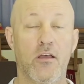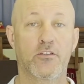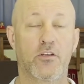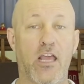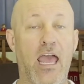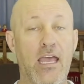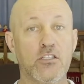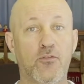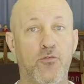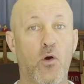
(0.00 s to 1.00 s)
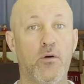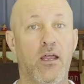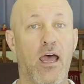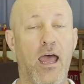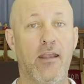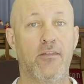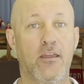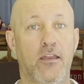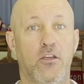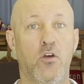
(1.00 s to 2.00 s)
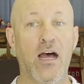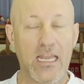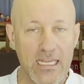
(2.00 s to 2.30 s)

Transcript: So your hands are forward and you are